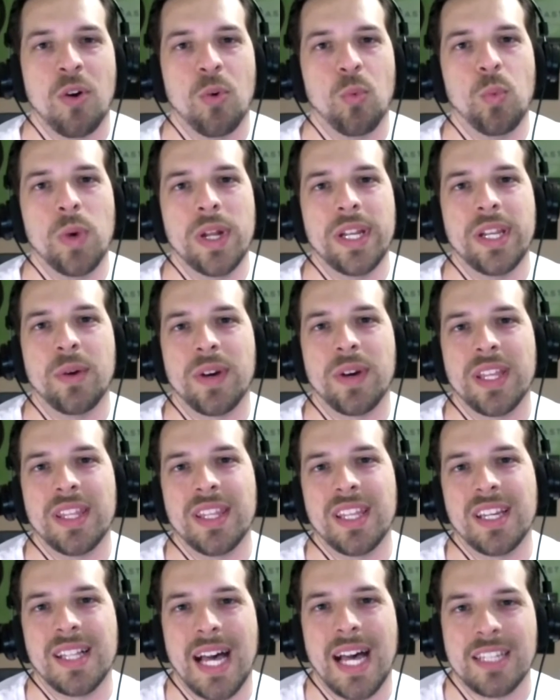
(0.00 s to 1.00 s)
When you were in
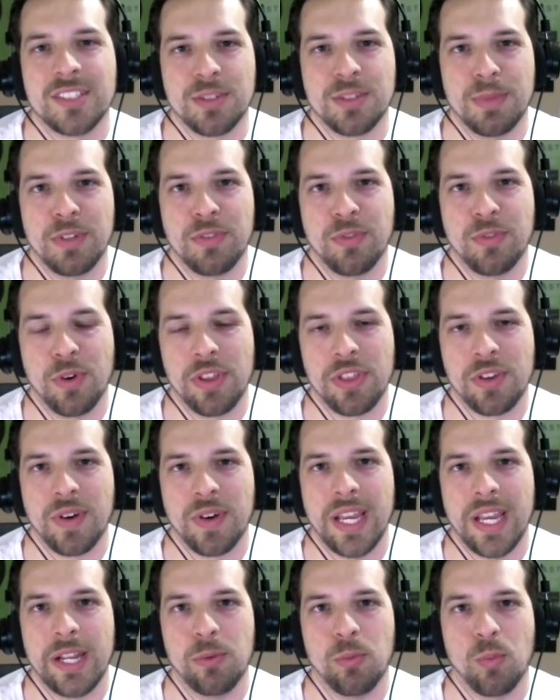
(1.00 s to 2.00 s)
the classroom in fourth
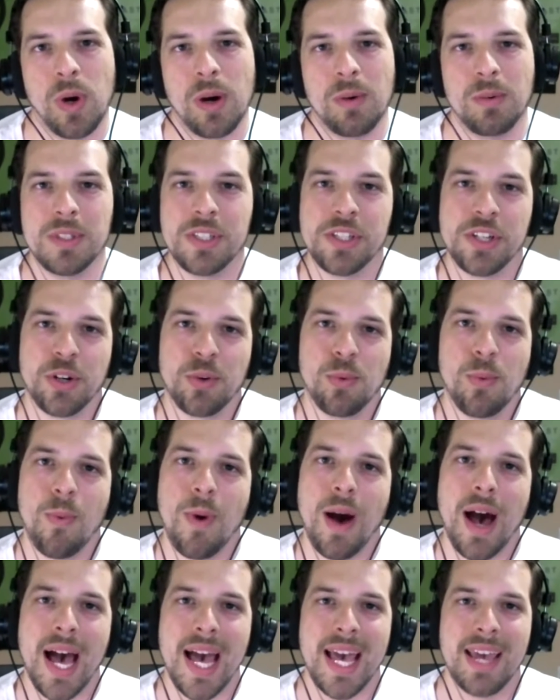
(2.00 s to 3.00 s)
grade, what was your
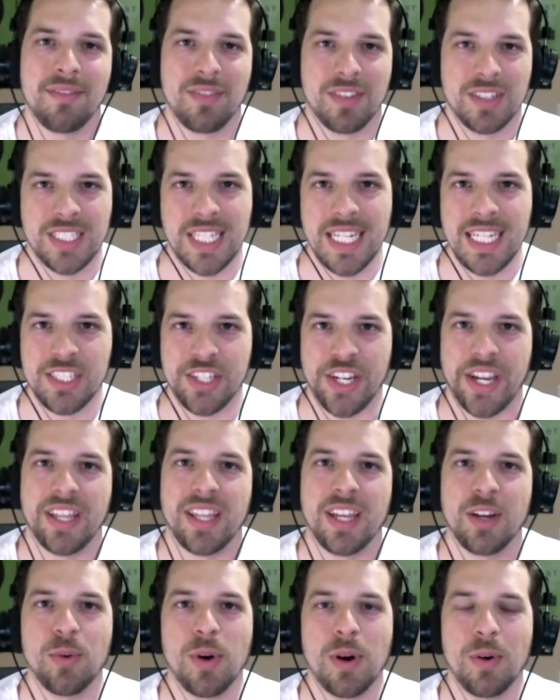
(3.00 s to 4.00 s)
why for teaching?
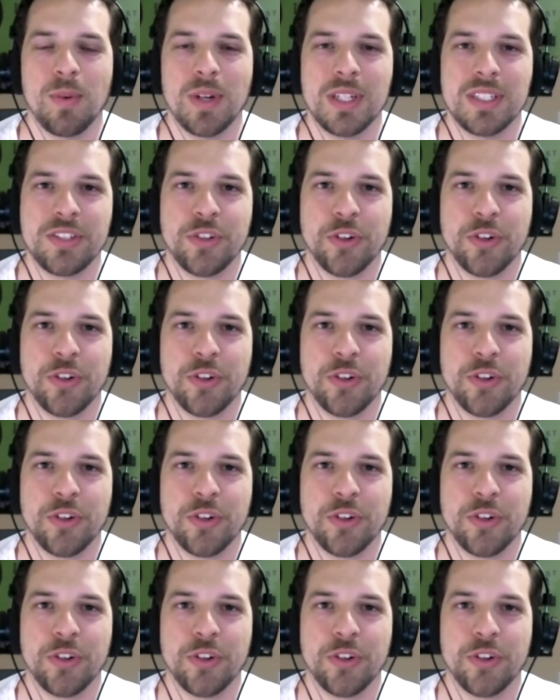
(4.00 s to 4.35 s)
Like, what was your